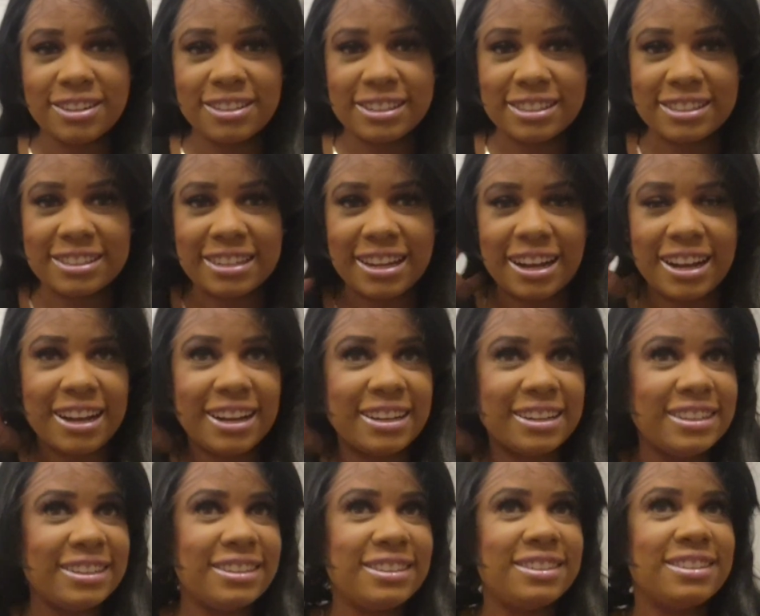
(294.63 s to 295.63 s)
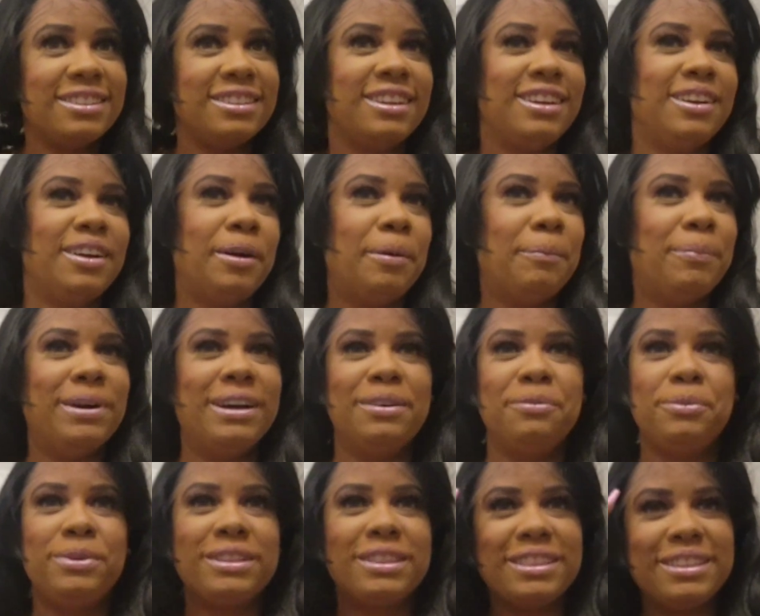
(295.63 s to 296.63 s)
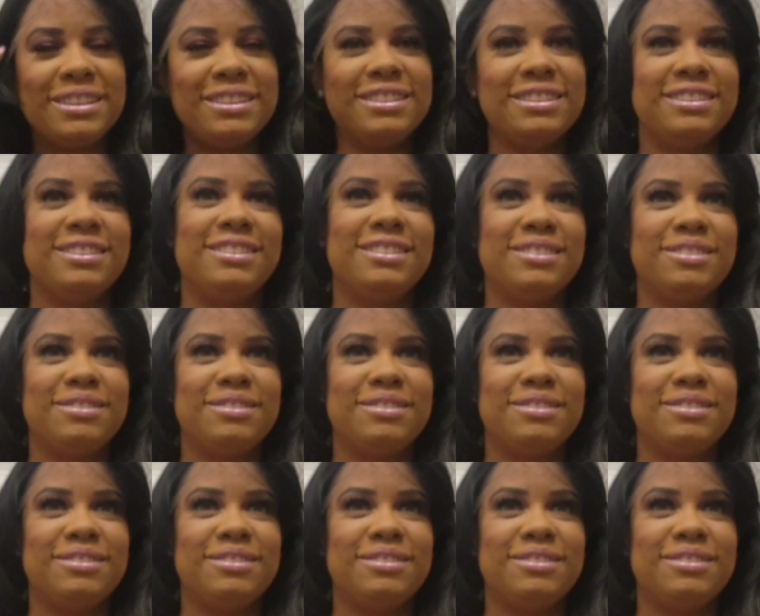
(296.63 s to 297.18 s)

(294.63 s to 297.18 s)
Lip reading: side. But with the